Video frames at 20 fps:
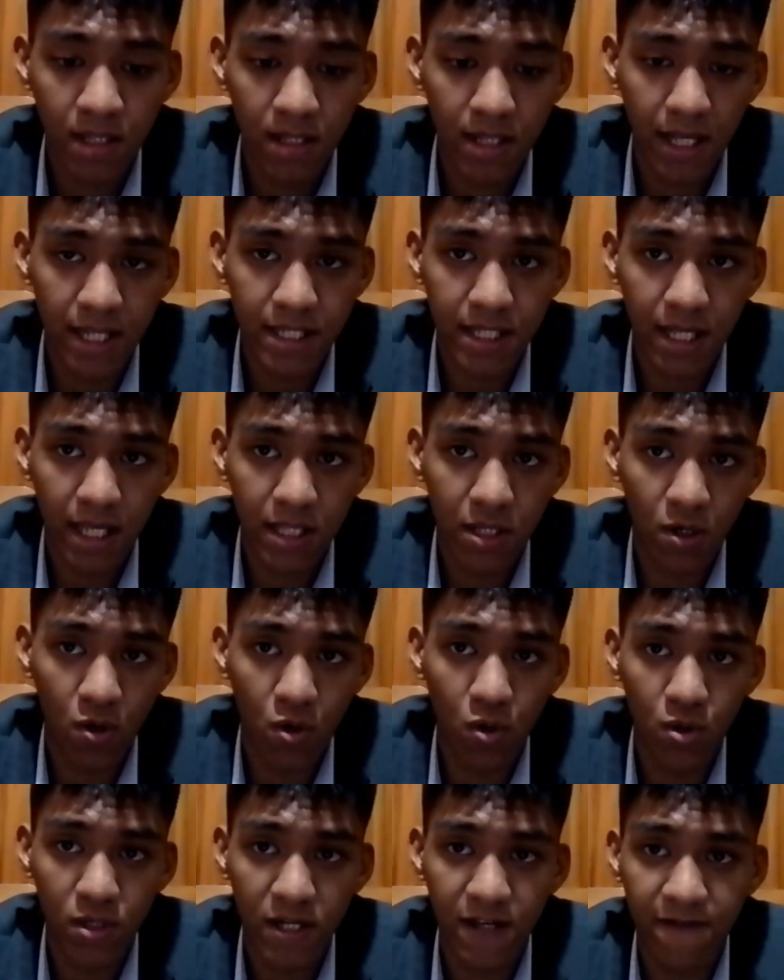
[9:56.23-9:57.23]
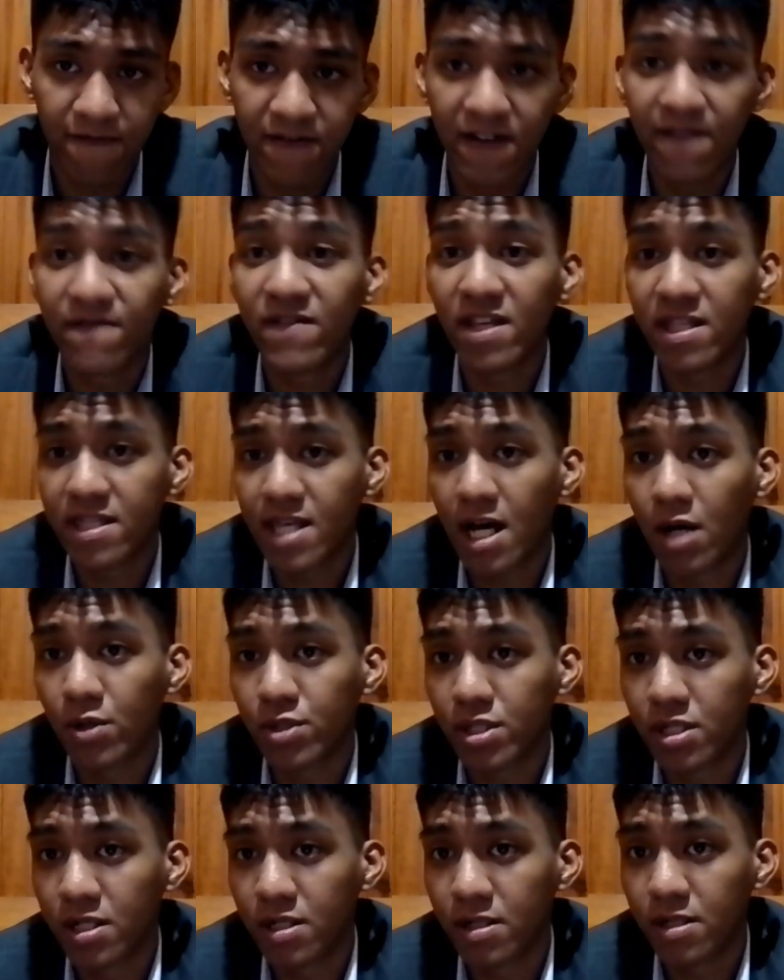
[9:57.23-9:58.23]
let's say there are only
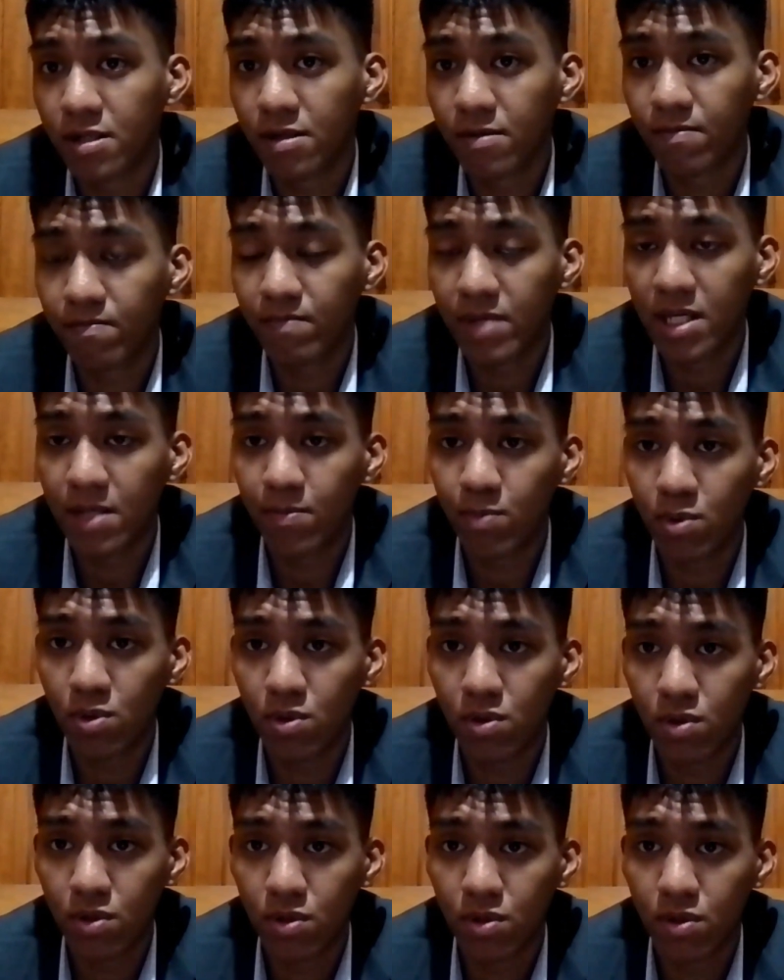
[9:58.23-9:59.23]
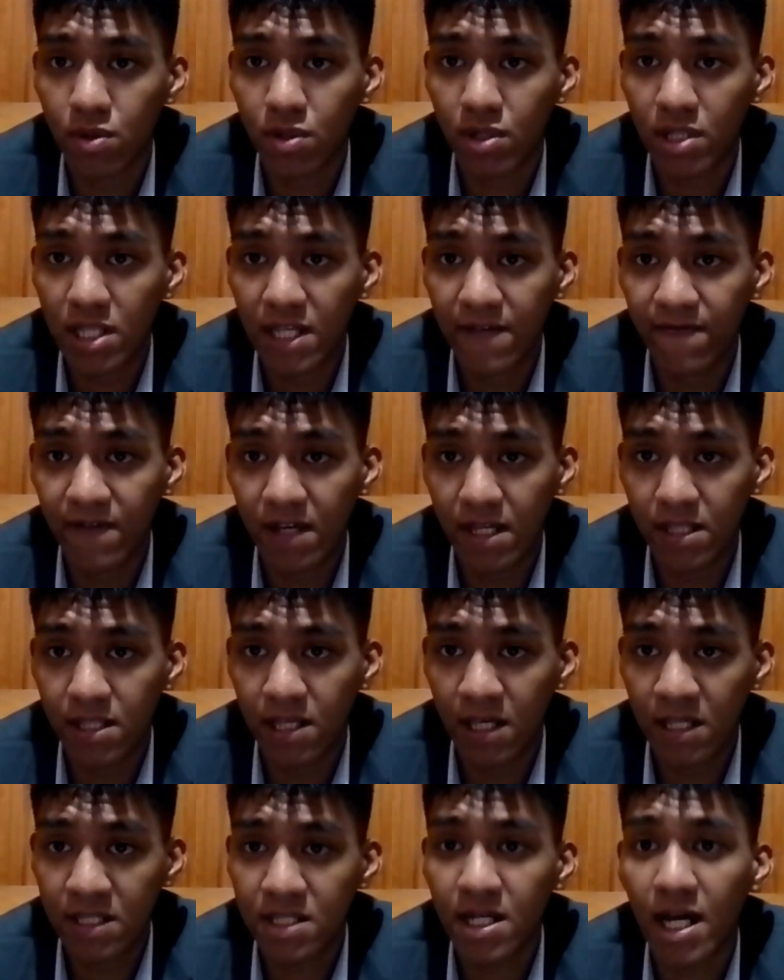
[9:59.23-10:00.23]
50,000 people living in
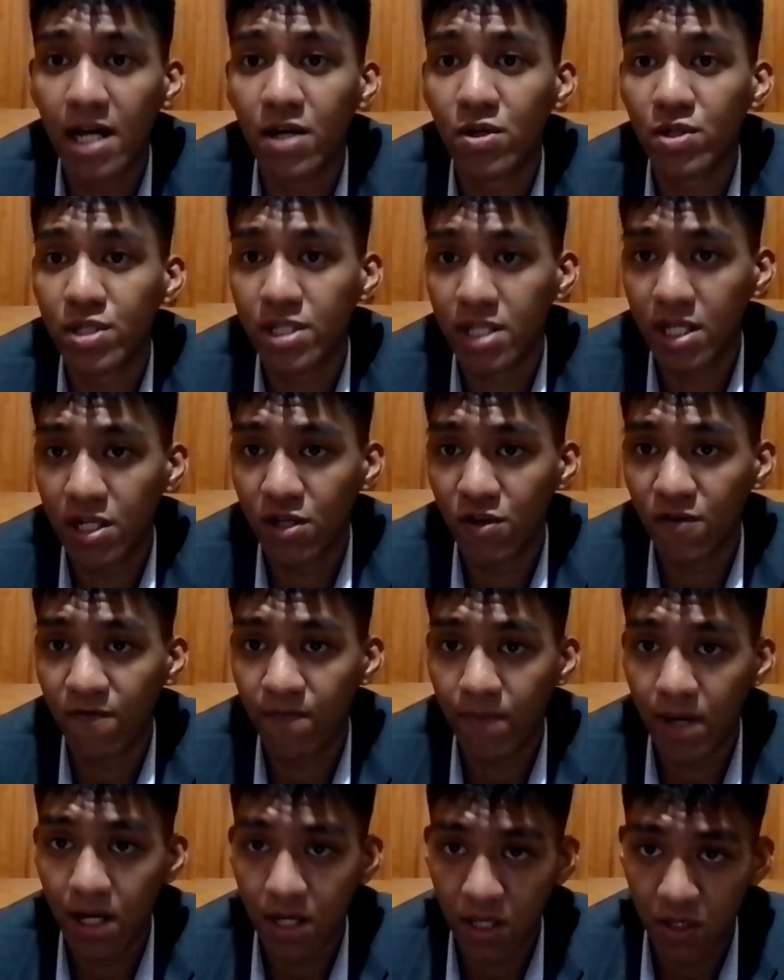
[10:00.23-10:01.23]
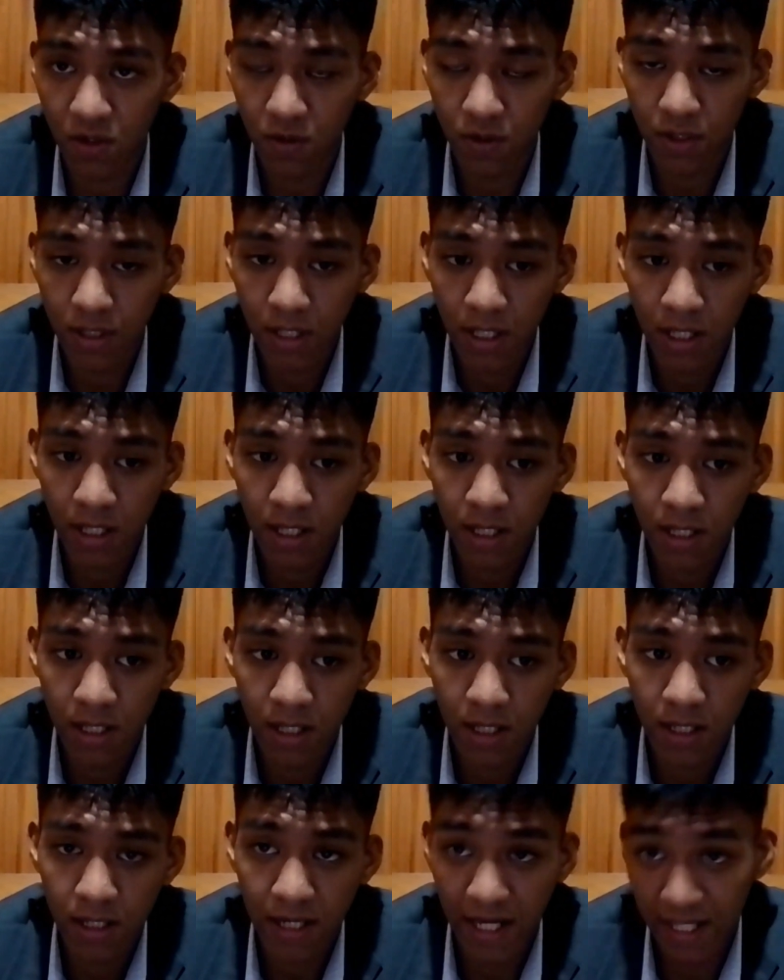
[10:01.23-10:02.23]
the entire city of Baguio.
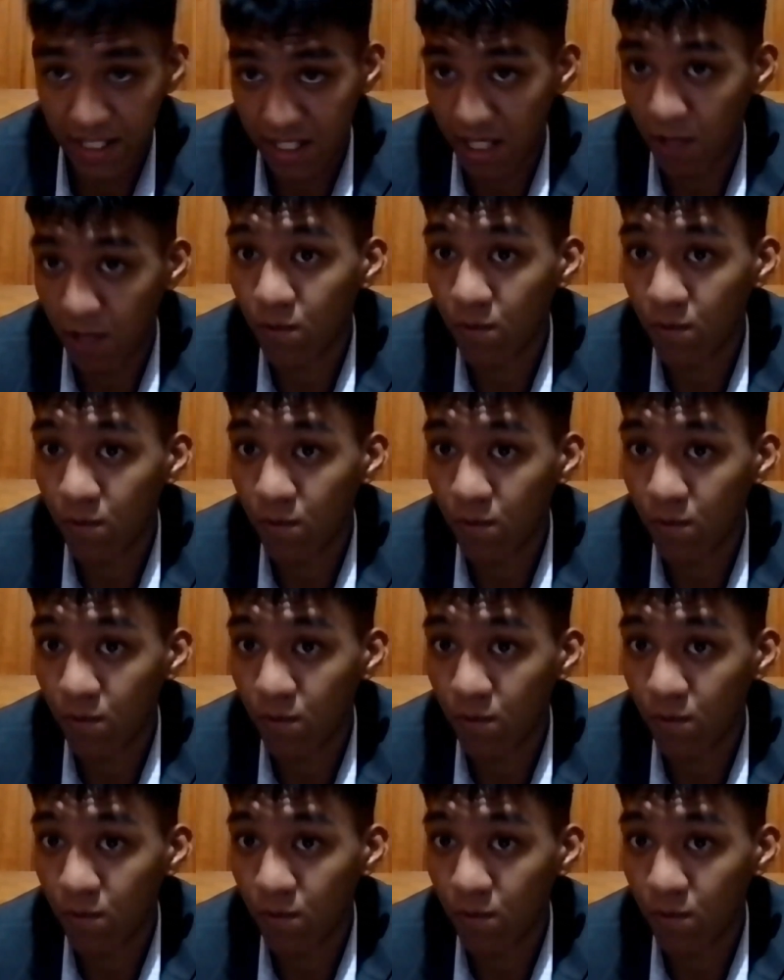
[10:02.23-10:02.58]
Let's say